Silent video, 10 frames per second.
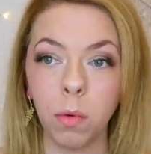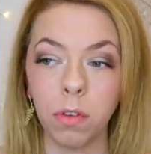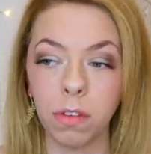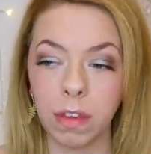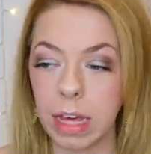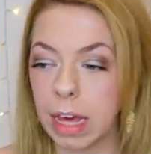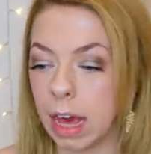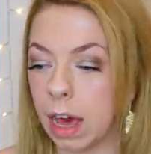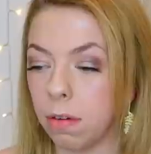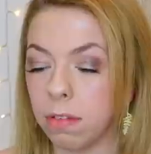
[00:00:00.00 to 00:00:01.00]
wasn't
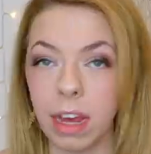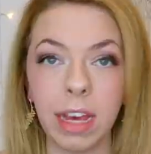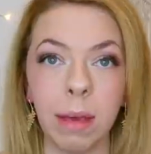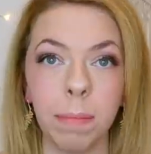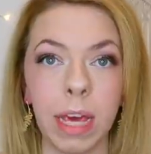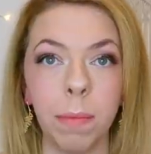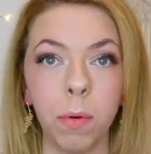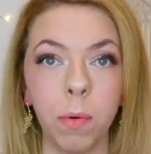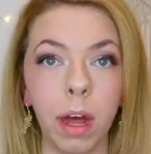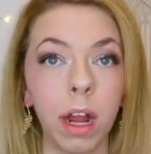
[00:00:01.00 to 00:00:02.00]
seeking out dating
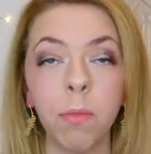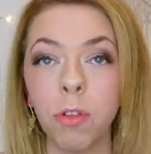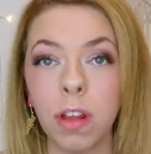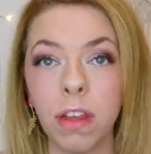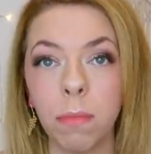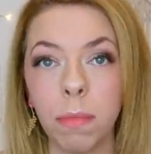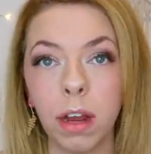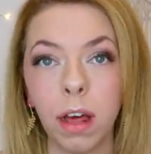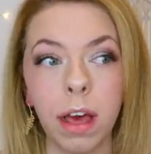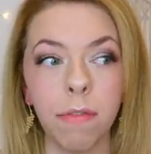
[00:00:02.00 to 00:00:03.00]
people, and I'm just living
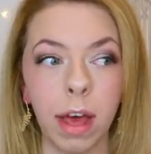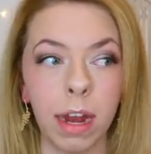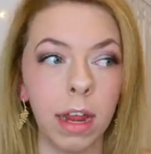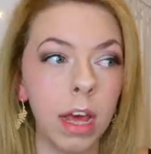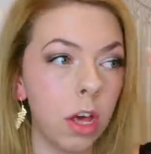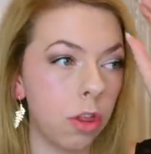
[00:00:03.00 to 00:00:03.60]
my life and